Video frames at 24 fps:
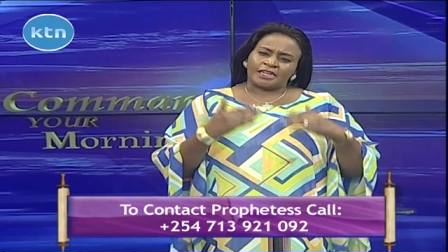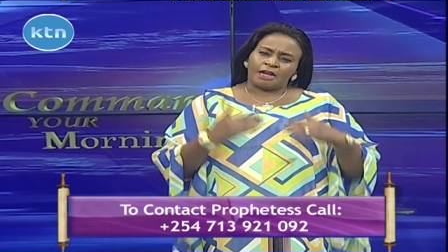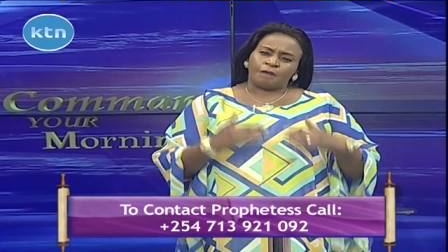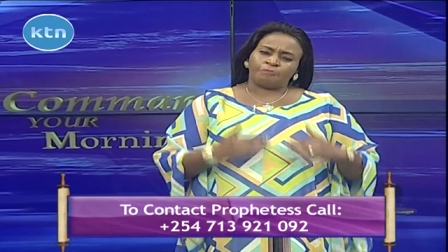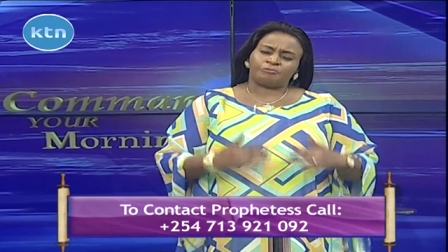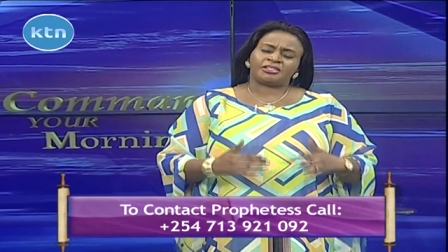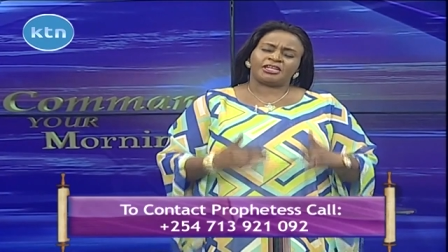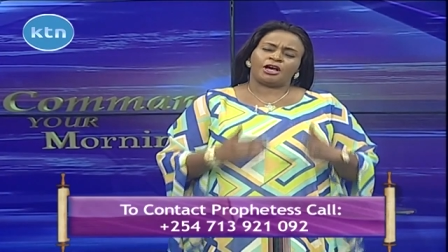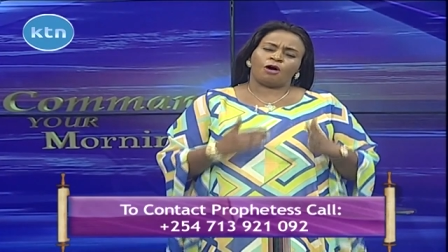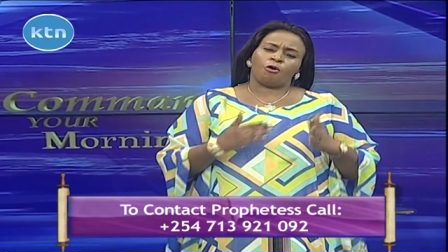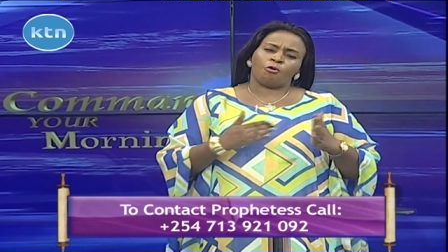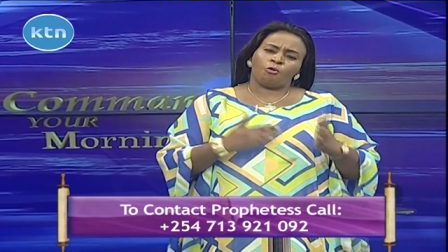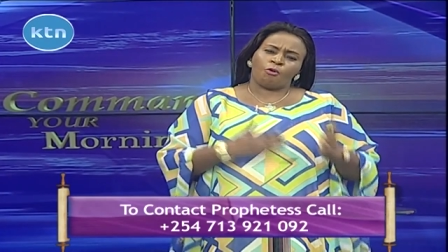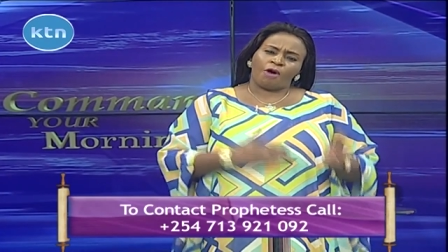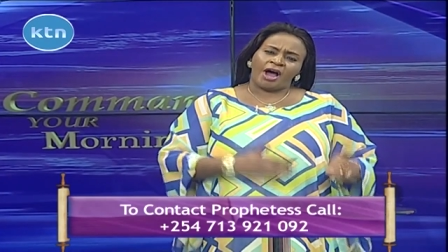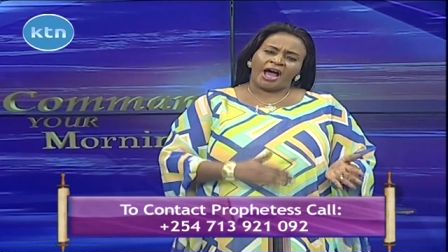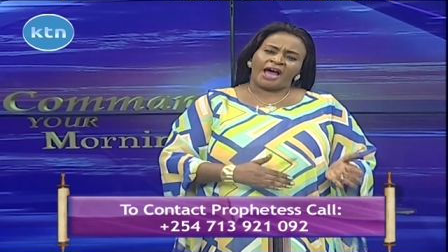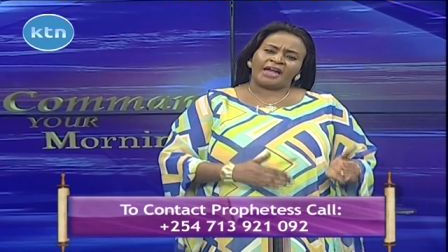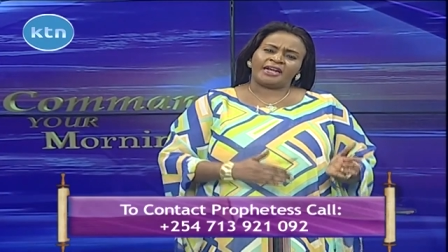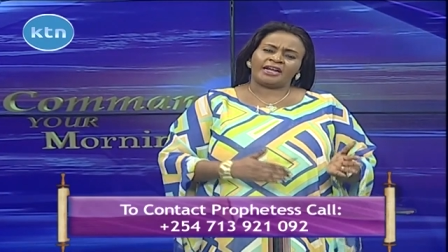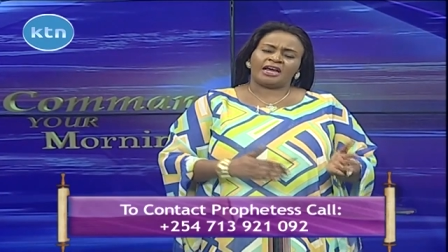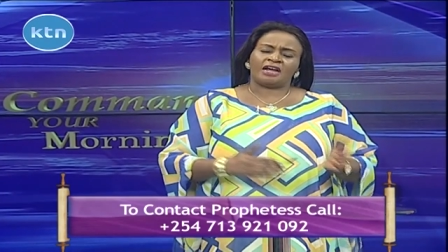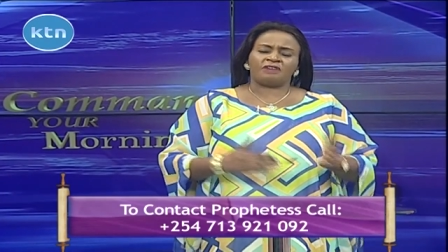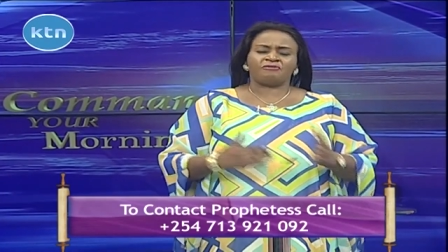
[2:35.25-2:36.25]
chapter
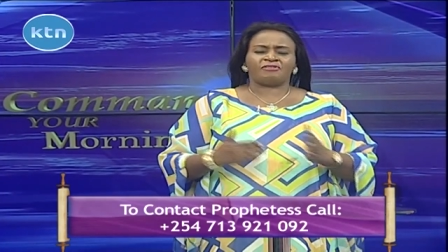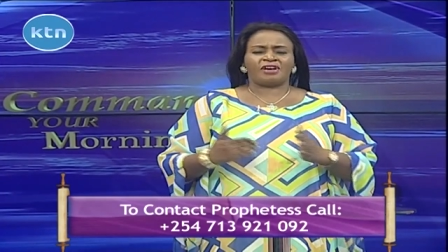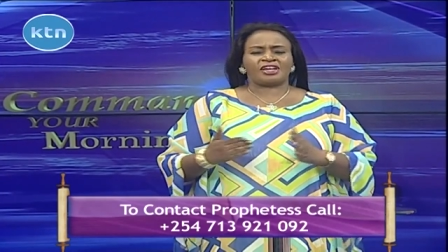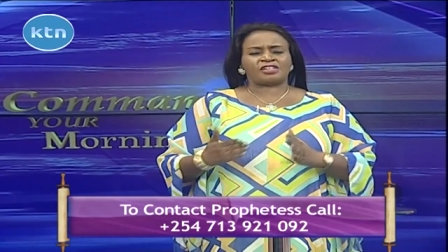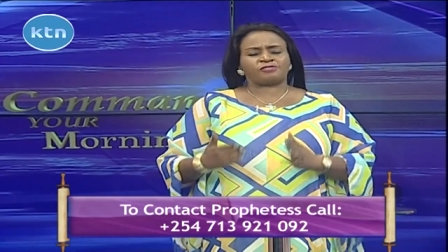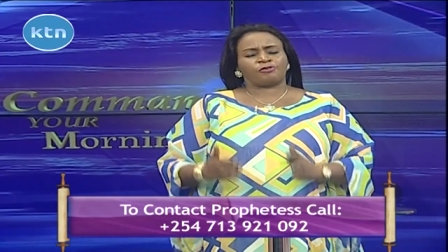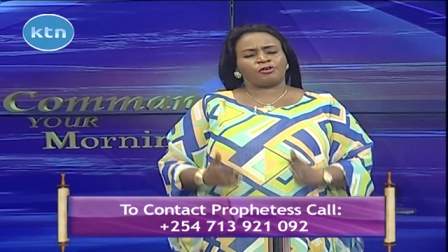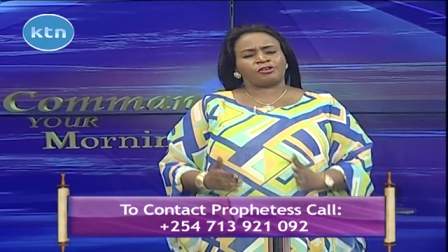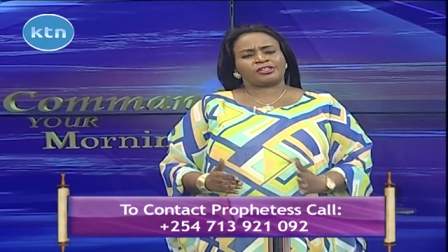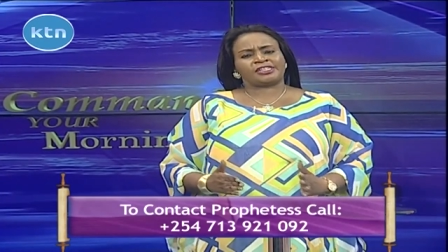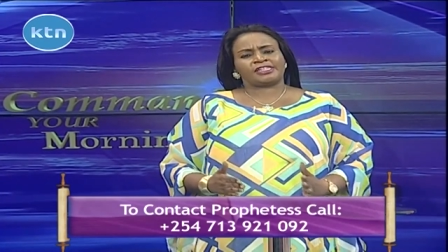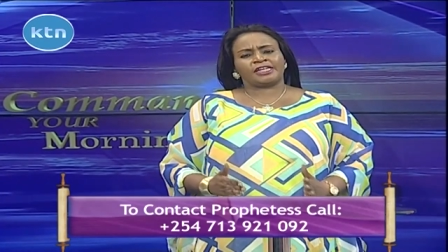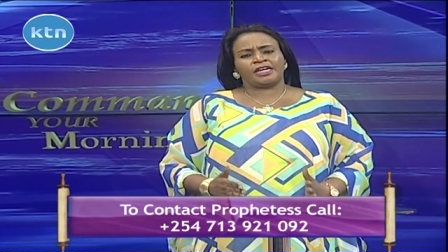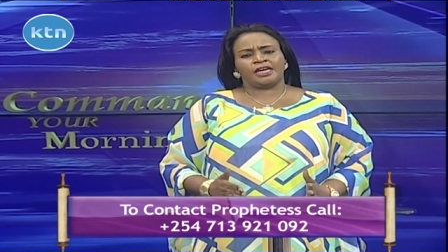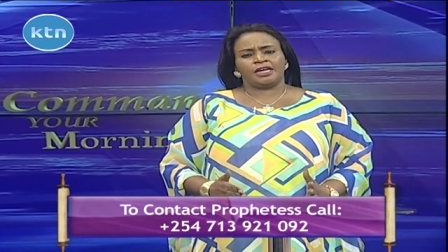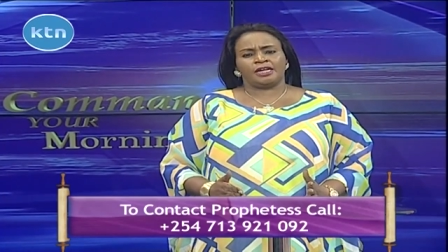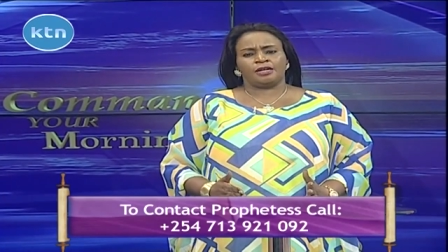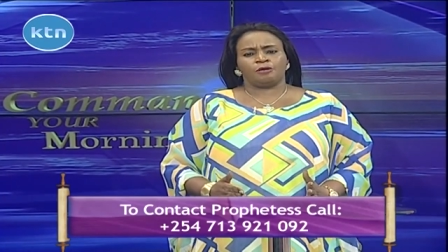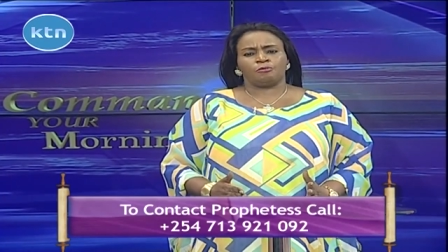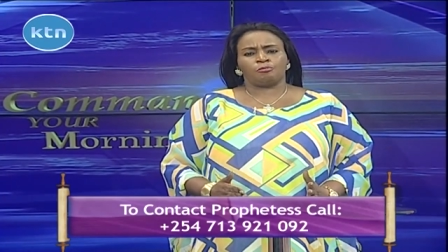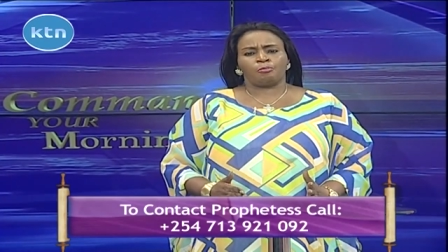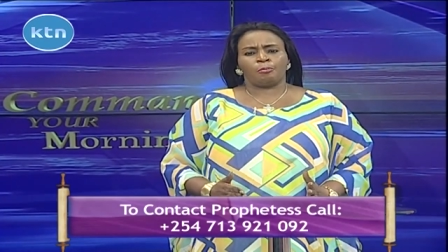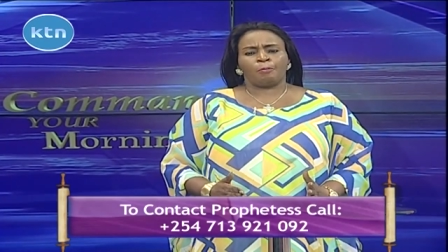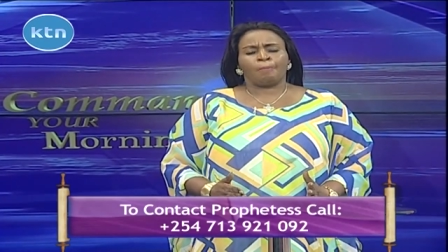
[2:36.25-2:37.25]
1 and verse
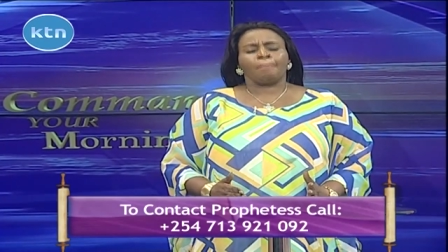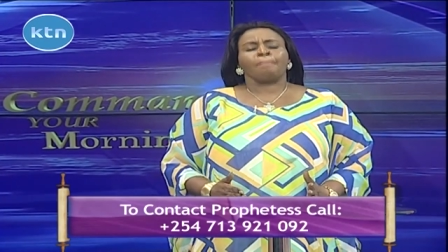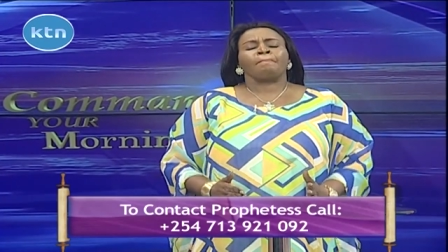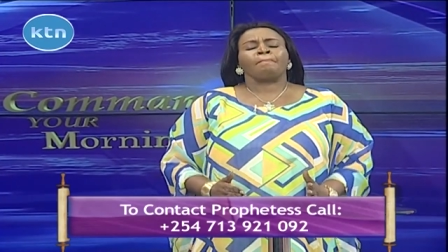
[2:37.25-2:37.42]
14